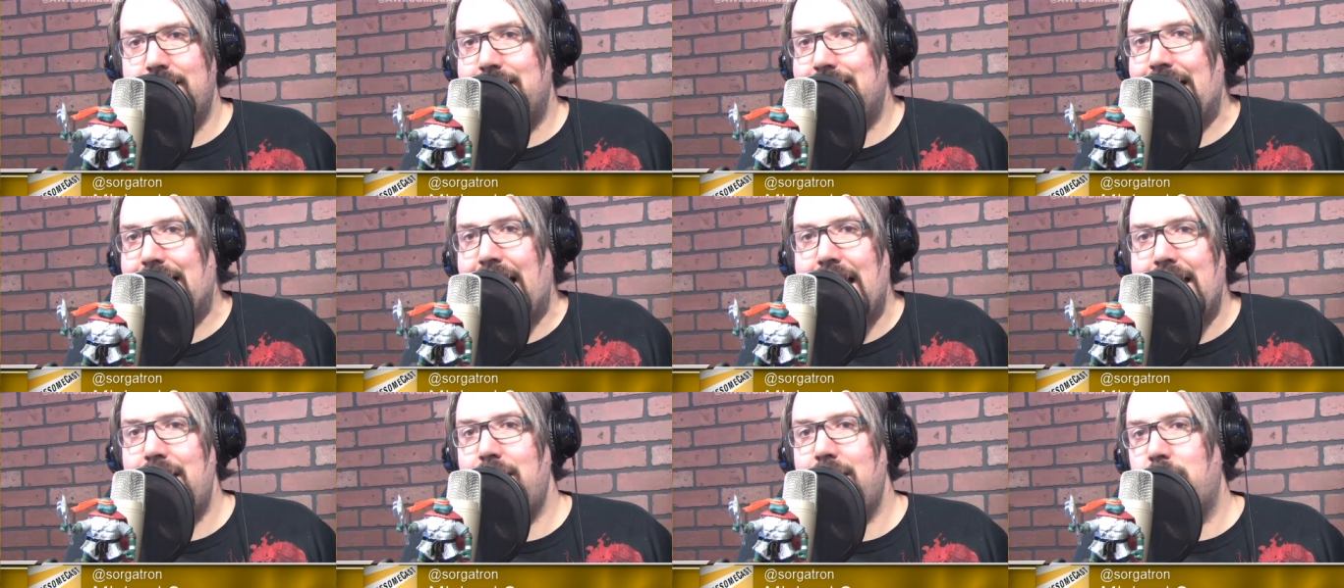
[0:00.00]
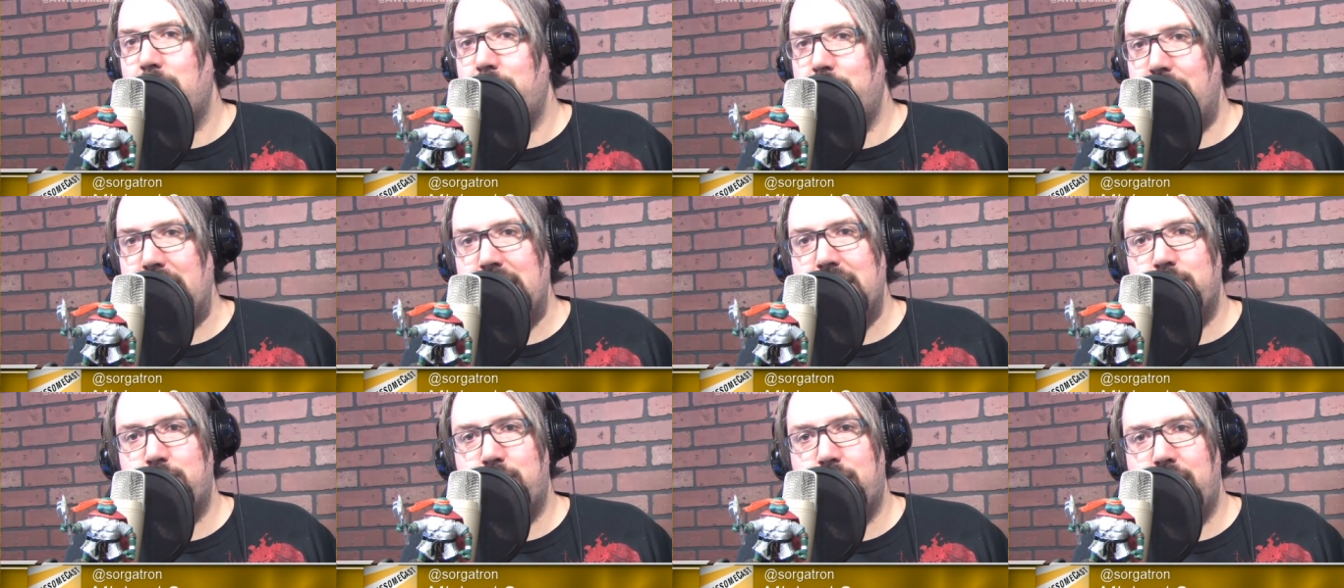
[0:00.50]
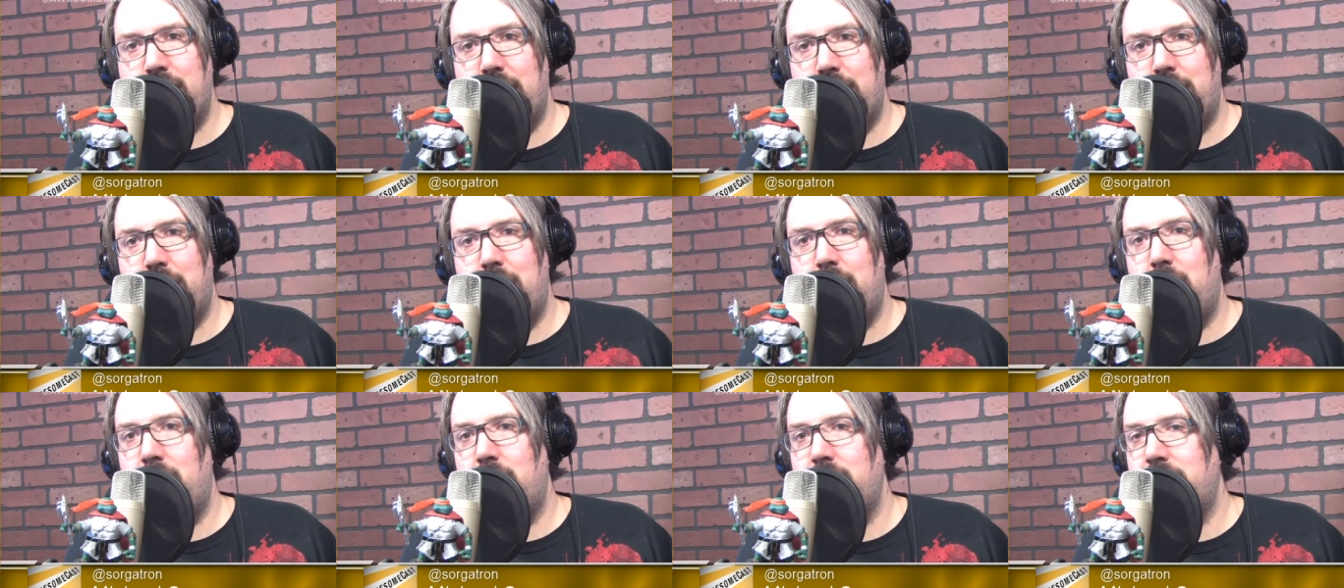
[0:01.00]
It's not here in Pittsburgh at
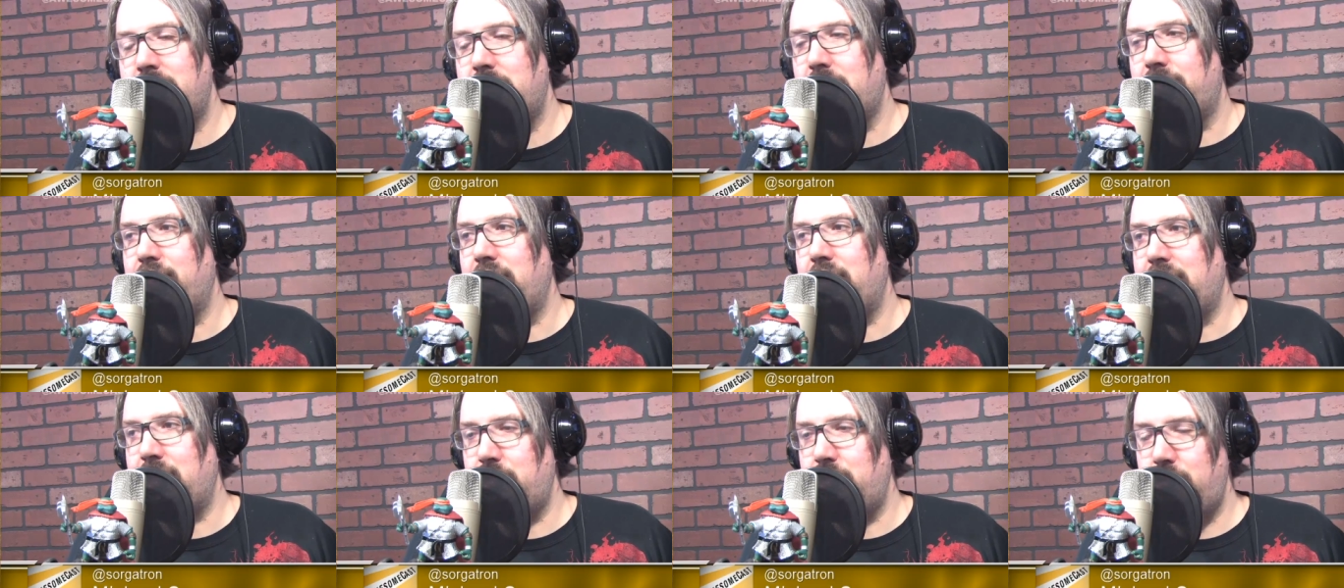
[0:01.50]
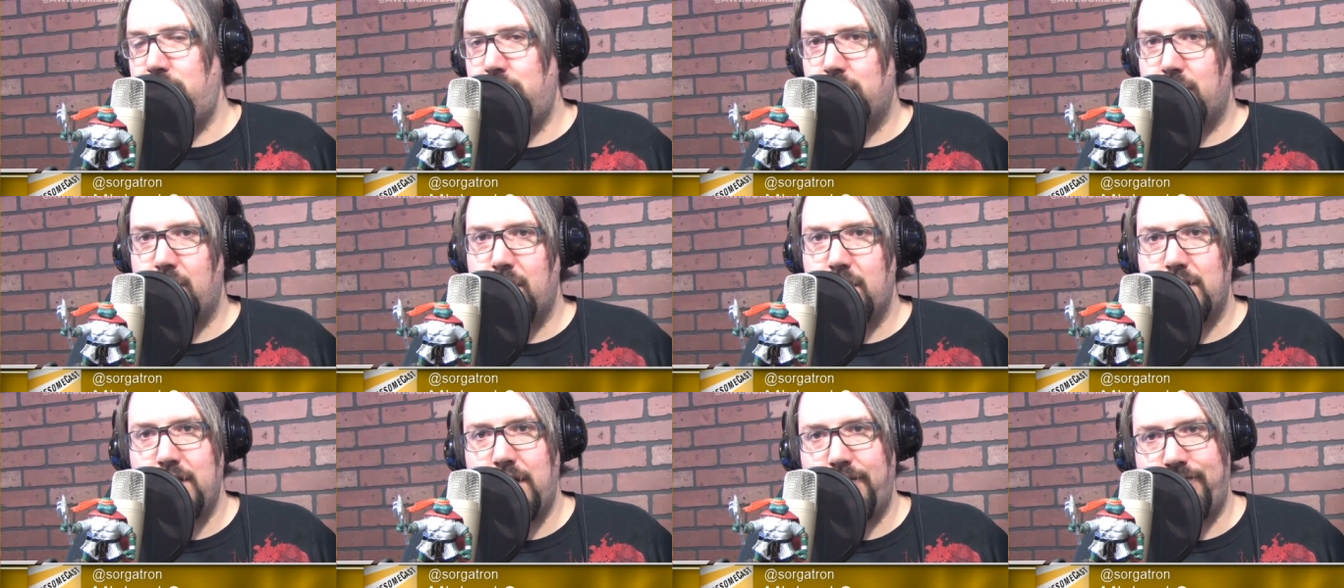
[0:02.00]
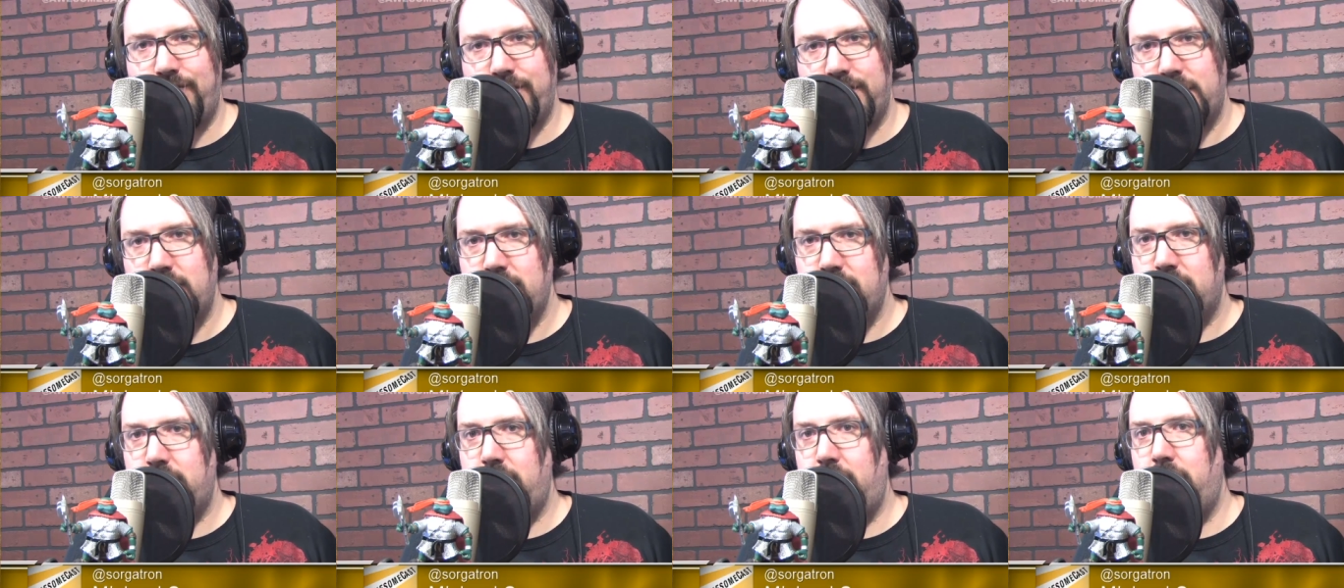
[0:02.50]
all. It's stuff like New York, San
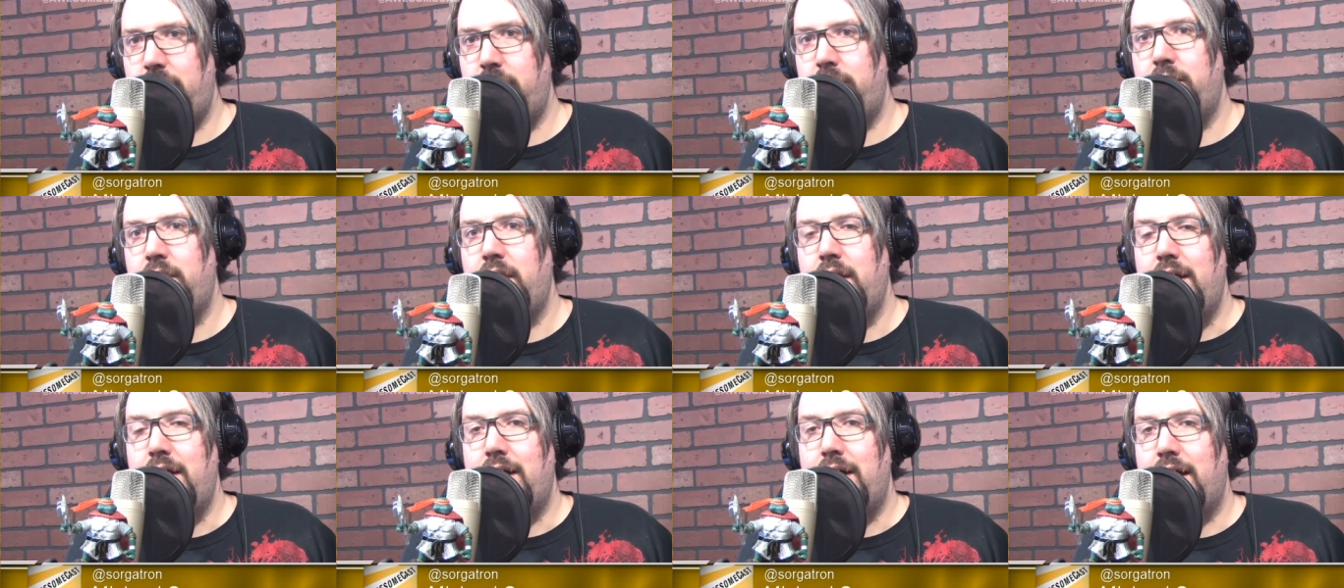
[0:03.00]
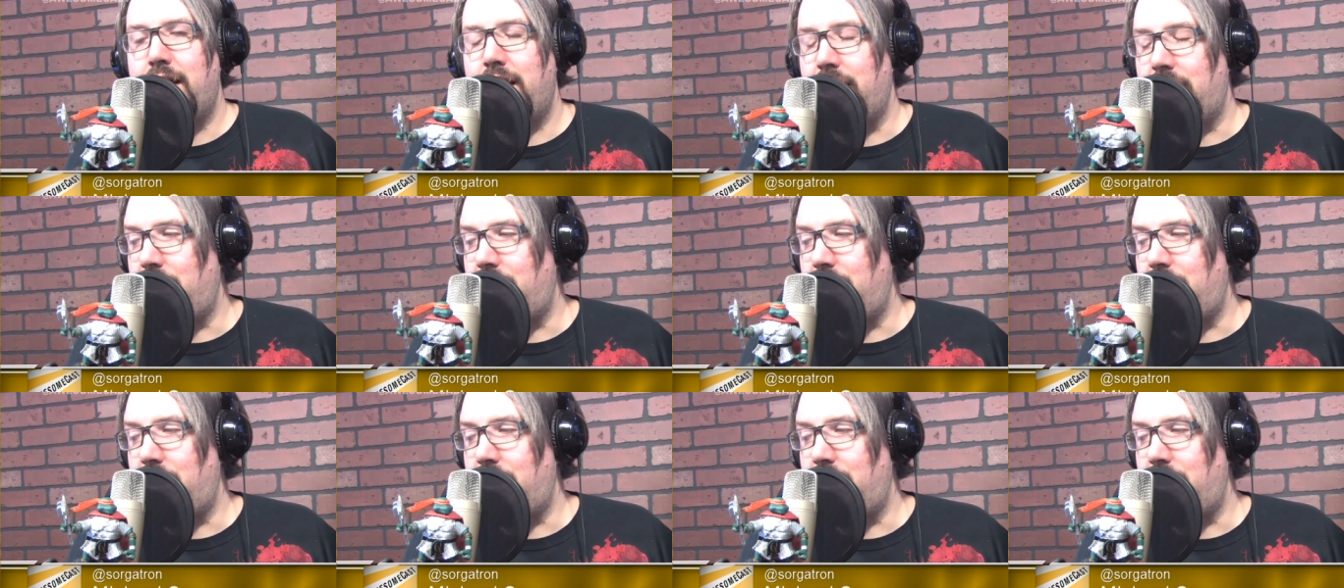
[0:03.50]
Francisco, uh, a